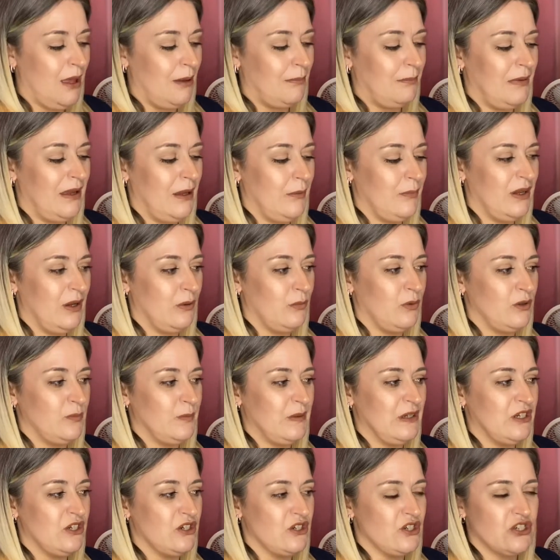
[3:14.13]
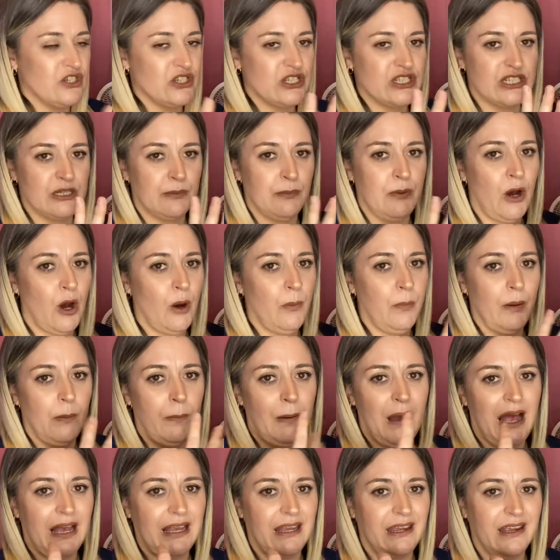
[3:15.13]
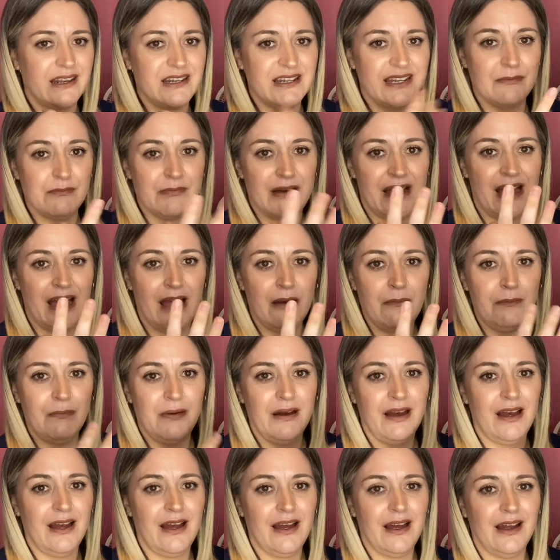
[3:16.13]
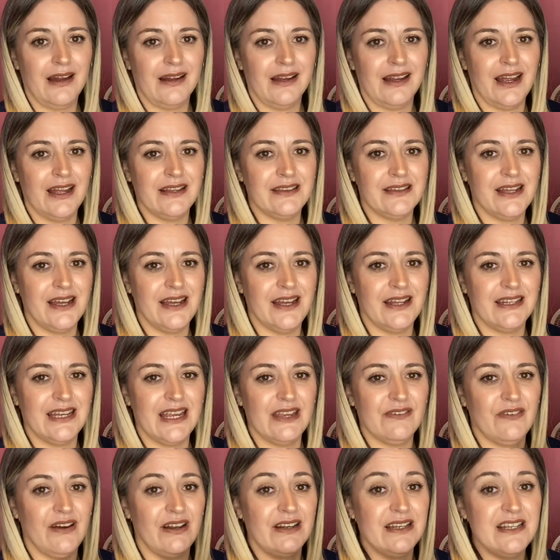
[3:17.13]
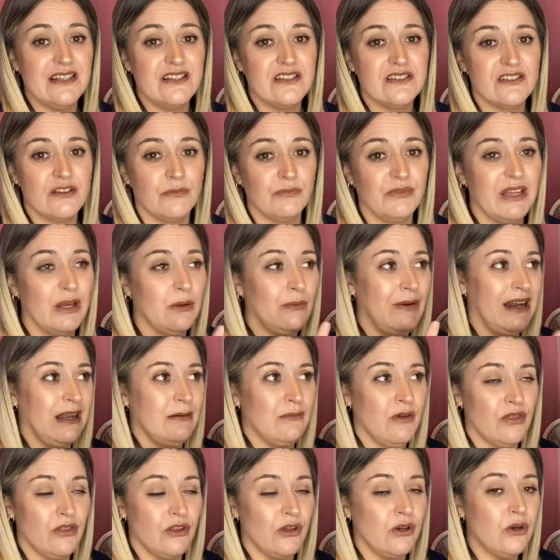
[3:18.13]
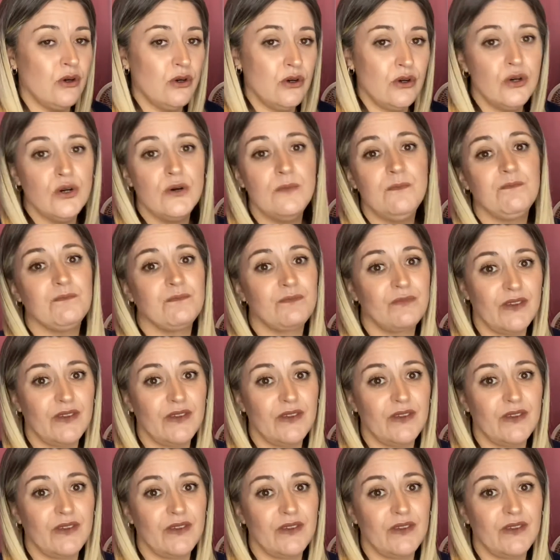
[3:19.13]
Maybe it would be good just to pop a packet in my handbag, and then if I need something while I'm on the go,